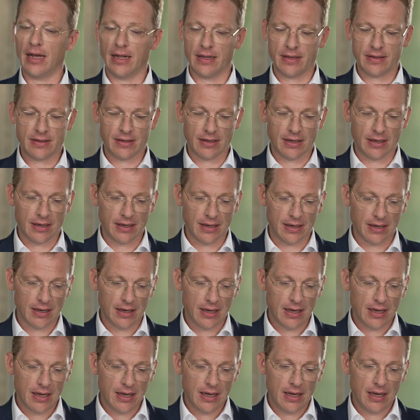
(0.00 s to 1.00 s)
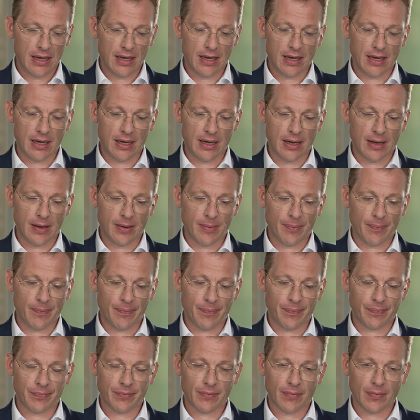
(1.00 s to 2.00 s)
it's a,
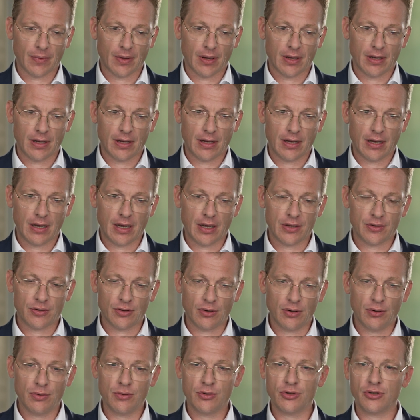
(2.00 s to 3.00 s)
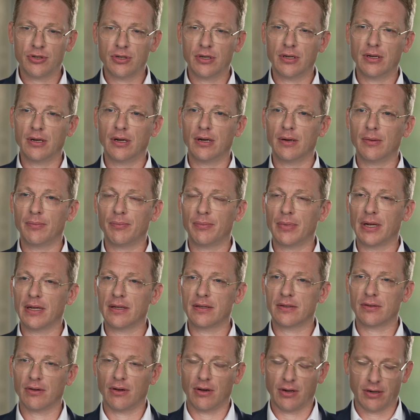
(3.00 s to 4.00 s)
um, a, solution
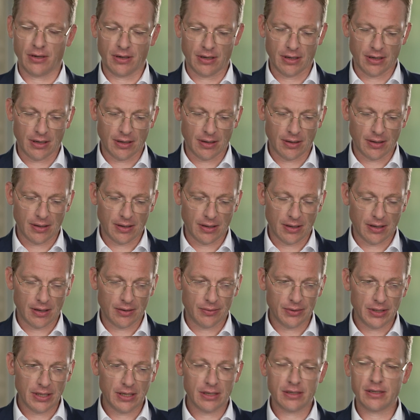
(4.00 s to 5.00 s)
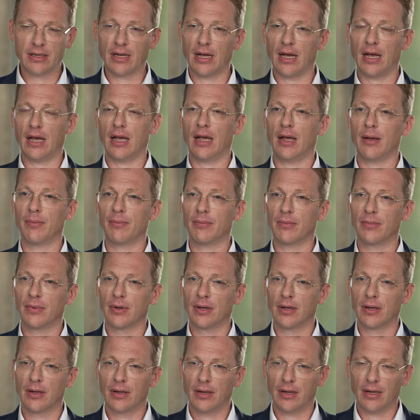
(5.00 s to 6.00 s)
based on a, a real-time
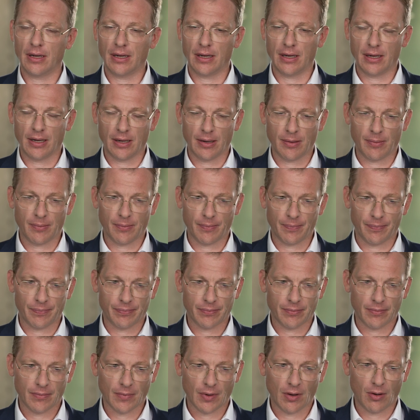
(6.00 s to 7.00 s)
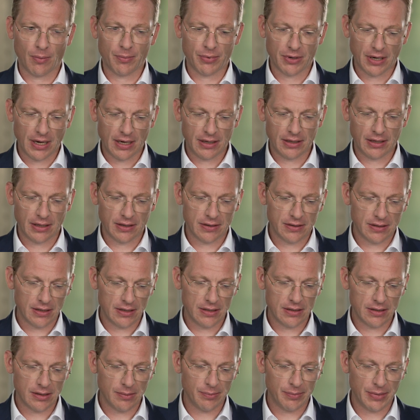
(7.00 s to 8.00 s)
um, operating
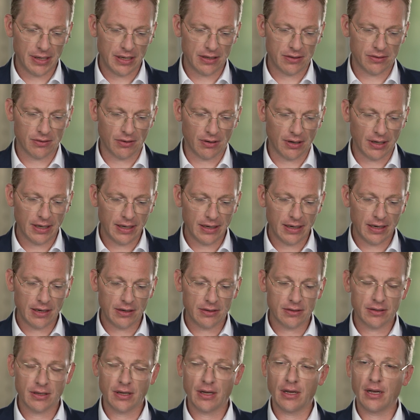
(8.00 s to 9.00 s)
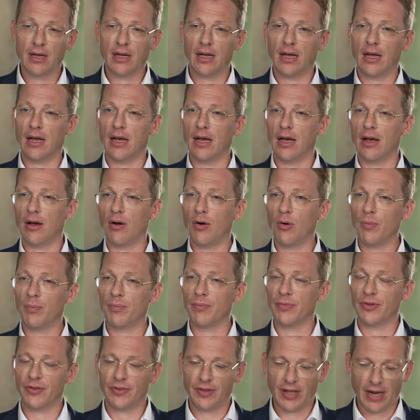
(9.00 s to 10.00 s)
system based on Linux, uh,
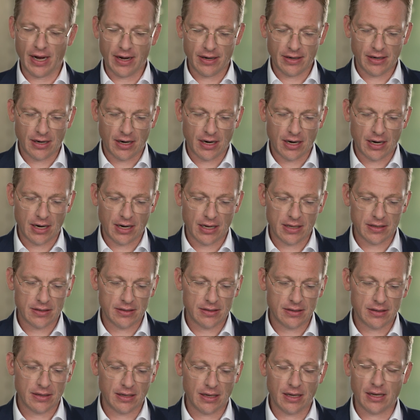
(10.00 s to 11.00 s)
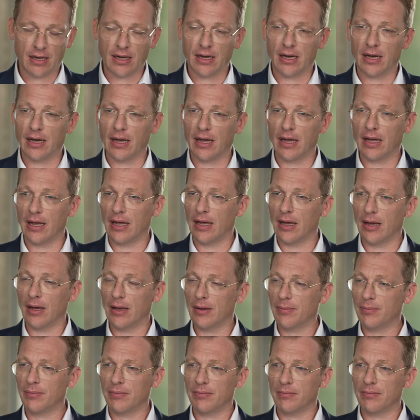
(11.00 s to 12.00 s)
open standards, uh, uh